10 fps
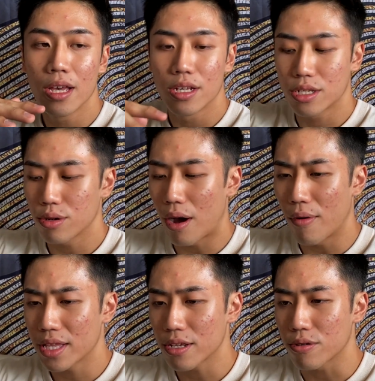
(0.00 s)
So I
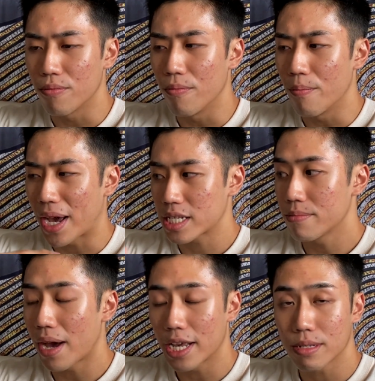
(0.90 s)
wanted to
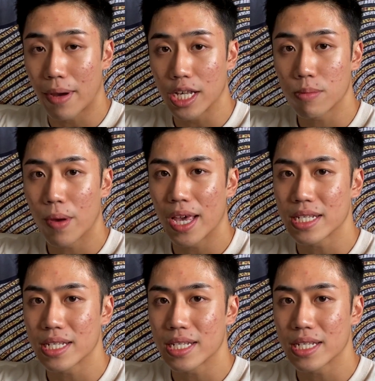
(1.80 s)
maximize my space,